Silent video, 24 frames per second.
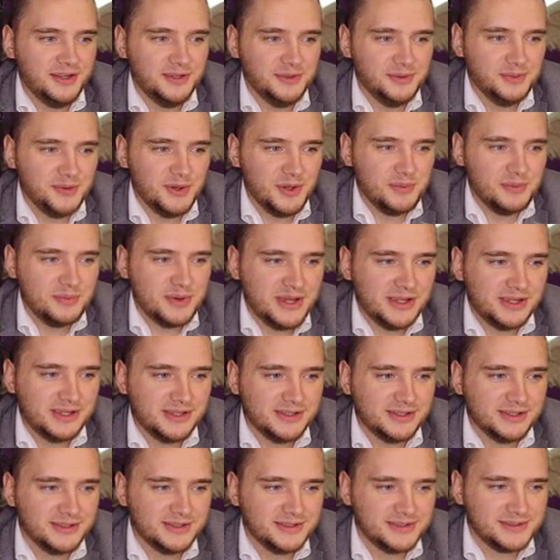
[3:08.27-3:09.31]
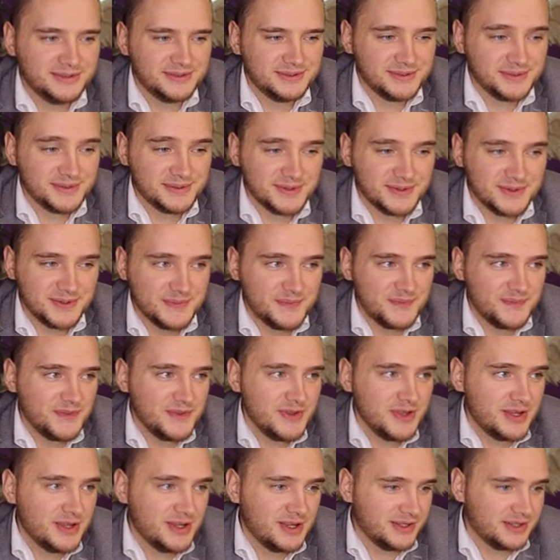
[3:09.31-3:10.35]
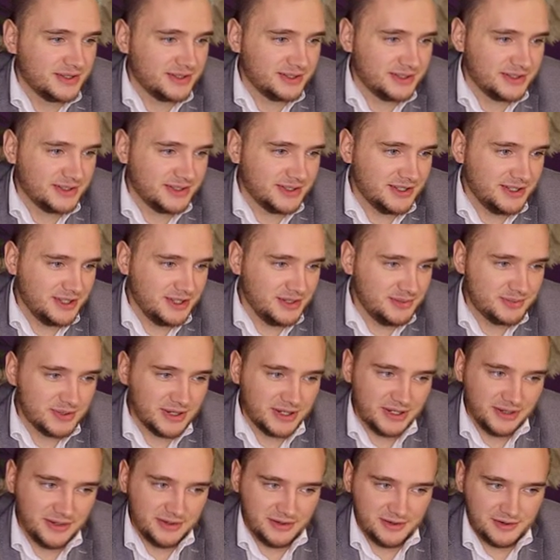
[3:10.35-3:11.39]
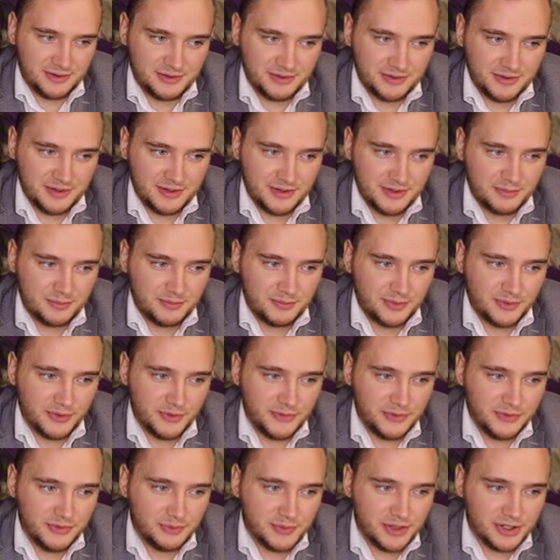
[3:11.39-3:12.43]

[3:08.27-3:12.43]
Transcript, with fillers: and we're back uh, to uh, IBKR, profit